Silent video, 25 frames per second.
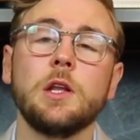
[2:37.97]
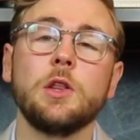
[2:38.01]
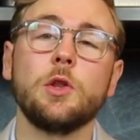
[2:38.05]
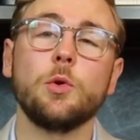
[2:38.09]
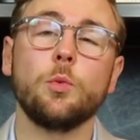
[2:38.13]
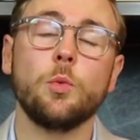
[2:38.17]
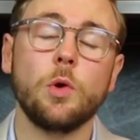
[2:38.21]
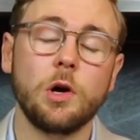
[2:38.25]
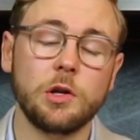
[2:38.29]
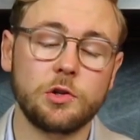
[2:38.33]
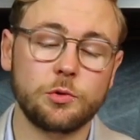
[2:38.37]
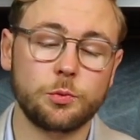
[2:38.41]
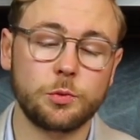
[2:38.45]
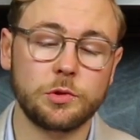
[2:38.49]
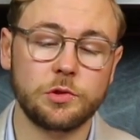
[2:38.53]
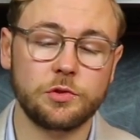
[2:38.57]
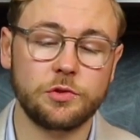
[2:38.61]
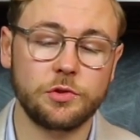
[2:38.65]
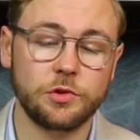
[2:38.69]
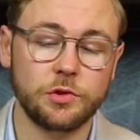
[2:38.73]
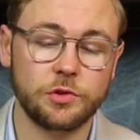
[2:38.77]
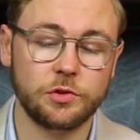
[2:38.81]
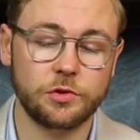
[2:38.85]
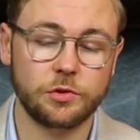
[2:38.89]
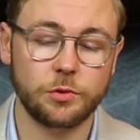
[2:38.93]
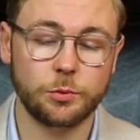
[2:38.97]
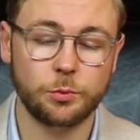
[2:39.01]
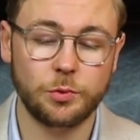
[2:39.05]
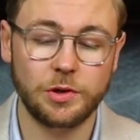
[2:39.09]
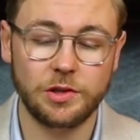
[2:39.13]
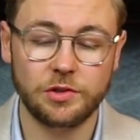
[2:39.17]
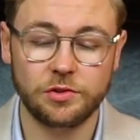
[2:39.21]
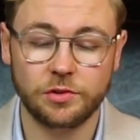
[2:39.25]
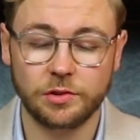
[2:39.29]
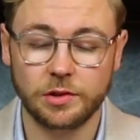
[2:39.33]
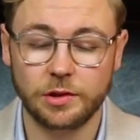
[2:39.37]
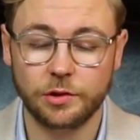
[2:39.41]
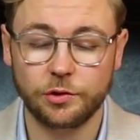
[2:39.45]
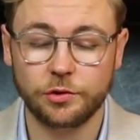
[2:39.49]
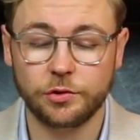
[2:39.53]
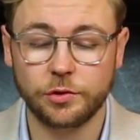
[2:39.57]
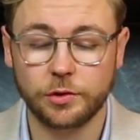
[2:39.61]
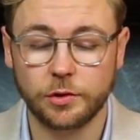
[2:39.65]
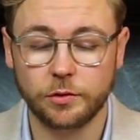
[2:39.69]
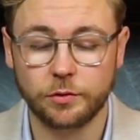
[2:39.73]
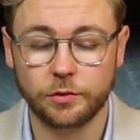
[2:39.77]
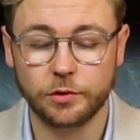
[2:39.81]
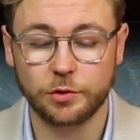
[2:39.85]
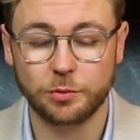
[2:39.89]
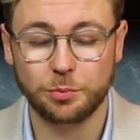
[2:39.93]
The watch was just recently
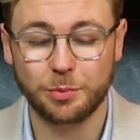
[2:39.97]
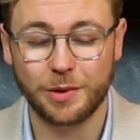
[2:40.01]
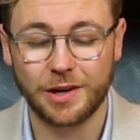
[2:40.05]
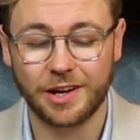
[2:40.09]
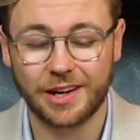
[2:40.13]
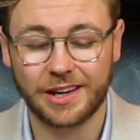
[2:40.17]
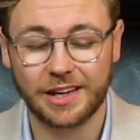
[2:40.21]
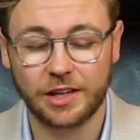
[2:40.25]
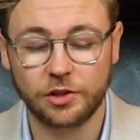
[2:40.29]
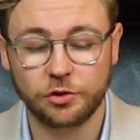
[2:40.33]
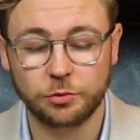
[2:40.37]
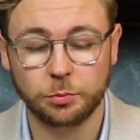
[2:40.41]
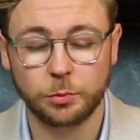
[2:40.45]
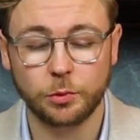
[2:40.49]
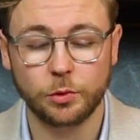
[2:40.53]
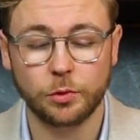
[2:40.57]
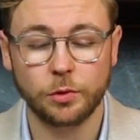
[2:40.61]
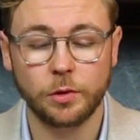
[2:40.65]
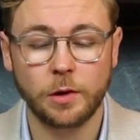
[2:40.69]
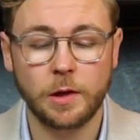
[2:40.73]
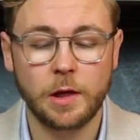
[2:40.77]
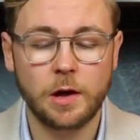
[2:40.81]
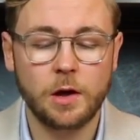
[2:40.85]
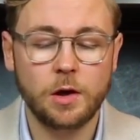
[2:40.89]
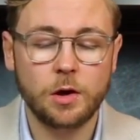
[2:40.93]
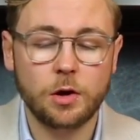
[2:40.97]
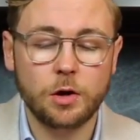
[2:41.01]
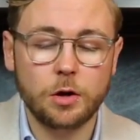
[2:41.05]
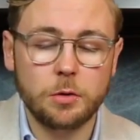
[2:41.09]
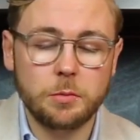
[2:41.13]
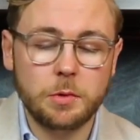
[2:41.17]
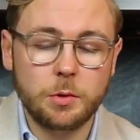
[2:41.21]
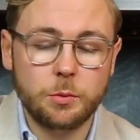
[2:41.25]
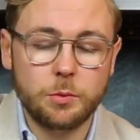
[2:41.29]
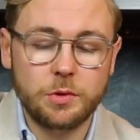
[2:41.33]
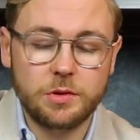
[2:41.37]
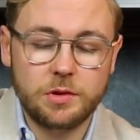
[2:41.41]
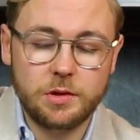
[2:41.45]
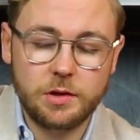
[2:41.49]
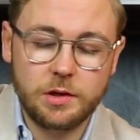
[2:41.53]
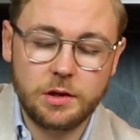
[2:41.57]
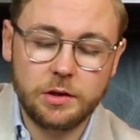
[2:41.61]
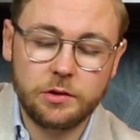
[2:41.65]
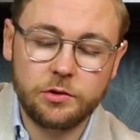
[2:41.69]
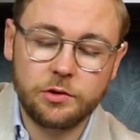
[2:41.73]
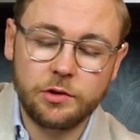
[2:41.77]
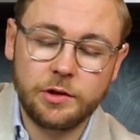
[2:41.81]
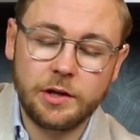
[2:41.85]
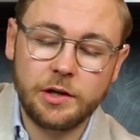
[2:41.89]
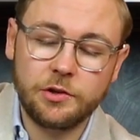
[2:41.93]
serviced by Richemont, coming with the
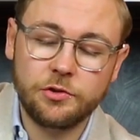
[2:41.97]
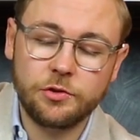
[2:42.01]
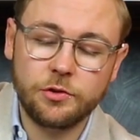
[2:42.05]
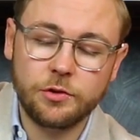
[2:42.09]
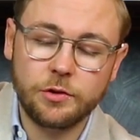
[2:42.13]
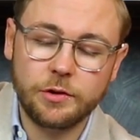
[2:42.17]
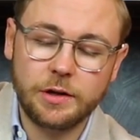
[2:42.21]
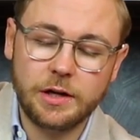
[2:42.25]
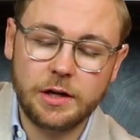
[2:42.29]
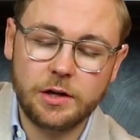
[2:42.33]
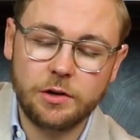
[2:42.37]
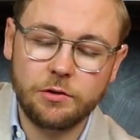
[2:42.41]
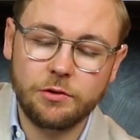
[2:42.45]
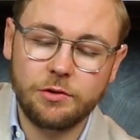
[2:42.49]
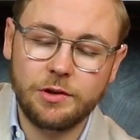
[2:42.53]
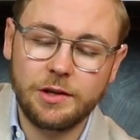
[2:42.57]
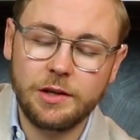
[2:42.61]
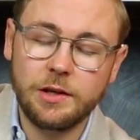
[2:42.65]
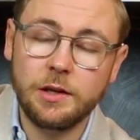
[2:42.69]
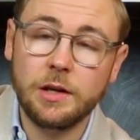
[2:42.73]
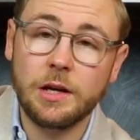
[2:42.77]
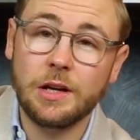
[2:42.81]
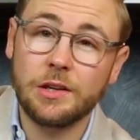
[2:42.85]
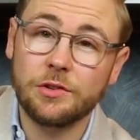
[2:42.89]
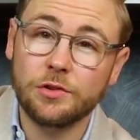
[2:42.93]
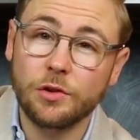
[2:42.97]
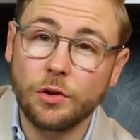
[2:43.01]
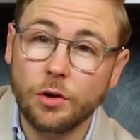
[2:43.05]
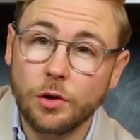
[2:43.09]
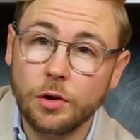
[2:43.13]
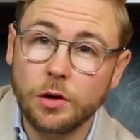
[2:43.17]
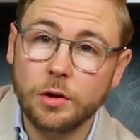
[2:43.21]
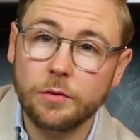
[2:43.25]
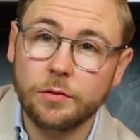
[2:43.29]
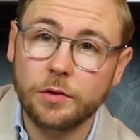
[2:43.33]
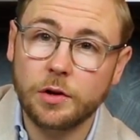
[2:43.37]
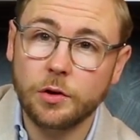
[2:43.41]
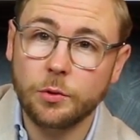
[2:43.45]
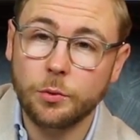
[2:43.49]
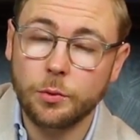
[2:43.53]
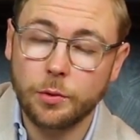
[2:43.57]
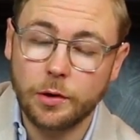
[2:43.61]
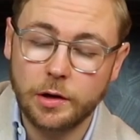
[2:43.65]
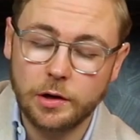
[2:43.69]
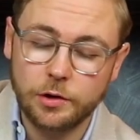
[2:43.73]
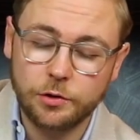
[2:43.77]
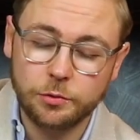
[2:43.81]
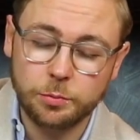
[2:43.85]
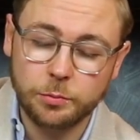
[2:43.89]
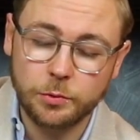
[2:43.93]
international guarantee as all of our
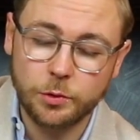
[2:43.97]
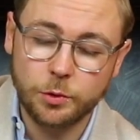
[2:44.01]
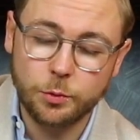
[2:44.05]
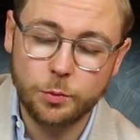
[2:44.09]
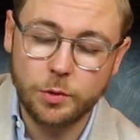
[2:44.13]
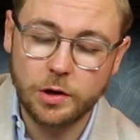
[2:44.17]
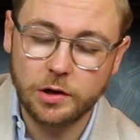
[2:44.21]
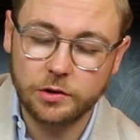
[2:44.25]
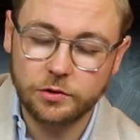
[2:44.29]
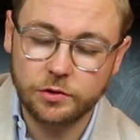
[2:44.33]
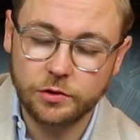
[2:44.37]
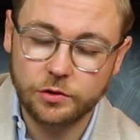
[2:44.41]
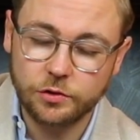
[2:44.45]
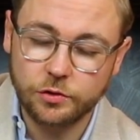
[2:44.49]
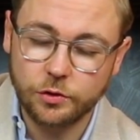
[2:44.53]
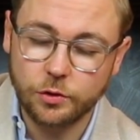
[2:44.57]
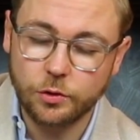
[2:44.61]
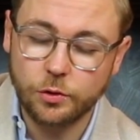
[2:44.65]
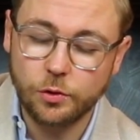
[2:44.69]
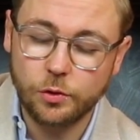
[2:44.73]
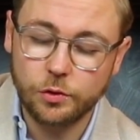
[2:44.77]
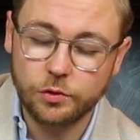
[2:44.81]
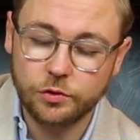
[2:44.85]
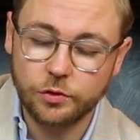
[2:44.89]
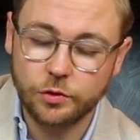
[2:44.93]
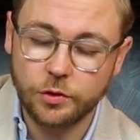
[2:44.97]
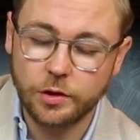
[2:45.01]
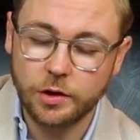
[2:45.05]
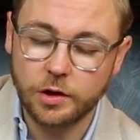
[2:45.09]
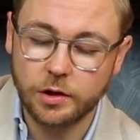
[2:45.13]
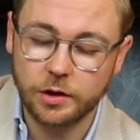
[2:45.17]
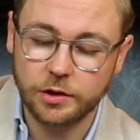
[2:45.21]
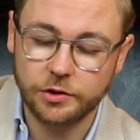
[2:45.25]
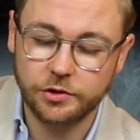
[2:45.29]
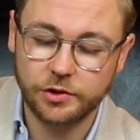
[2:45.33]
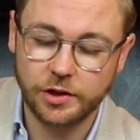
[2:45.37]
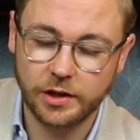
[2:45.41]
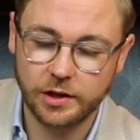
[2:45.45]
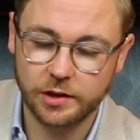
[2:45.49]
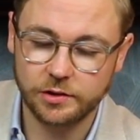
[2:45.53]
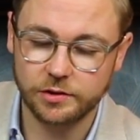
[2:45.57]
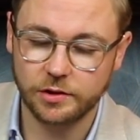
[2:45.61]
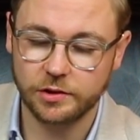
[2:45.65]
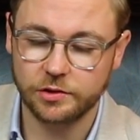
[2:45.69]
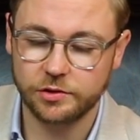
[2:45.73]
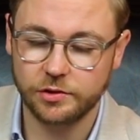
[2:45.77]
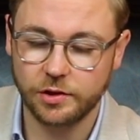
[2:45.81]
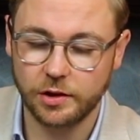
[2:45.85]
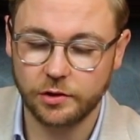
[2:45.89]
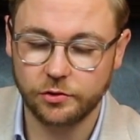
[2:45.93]
Richemont watches, so also the Cartiers,
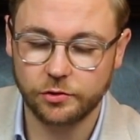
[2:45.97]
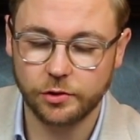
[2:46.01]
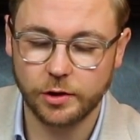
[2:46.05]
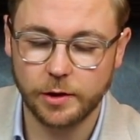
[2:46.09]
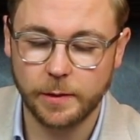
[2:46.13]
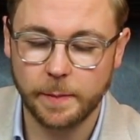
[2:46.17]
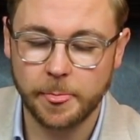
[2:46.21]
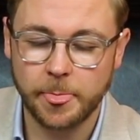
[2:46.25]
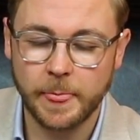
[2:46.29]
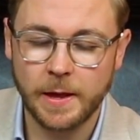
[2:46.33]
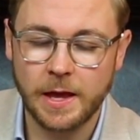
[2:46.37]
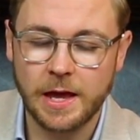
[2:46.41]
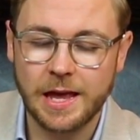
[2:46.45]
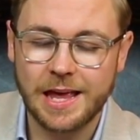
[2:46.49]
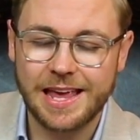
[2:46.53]
etc.